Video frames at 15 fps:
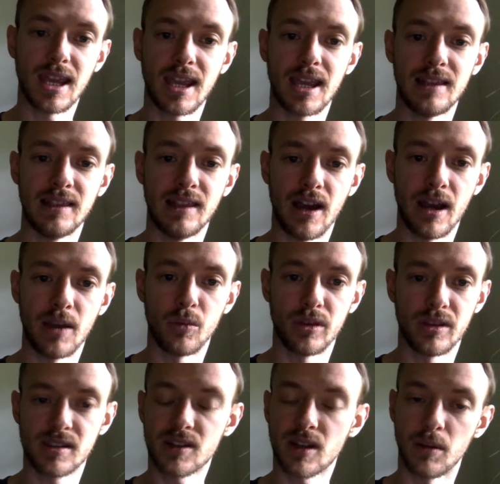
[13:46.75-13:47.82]
in line with
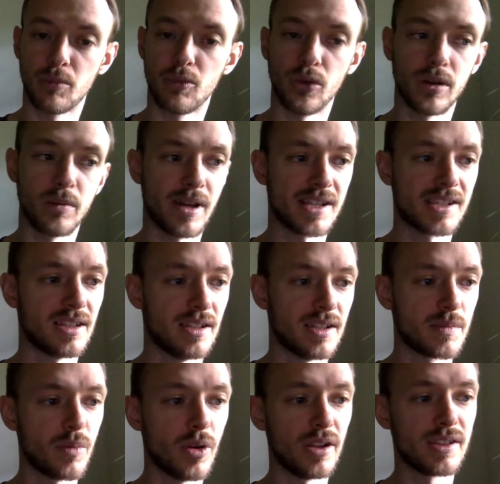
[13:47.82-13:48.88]
this kind of broader
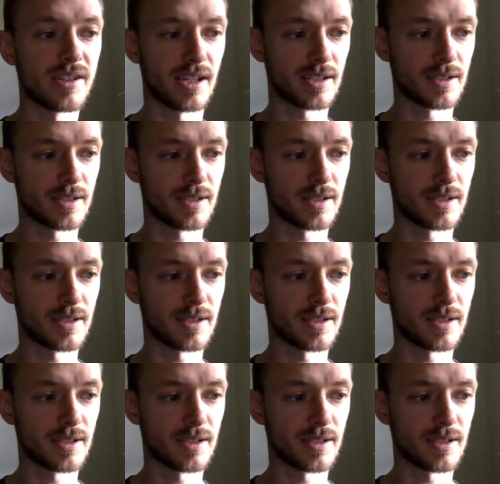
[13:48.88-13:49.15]
masculinist politics.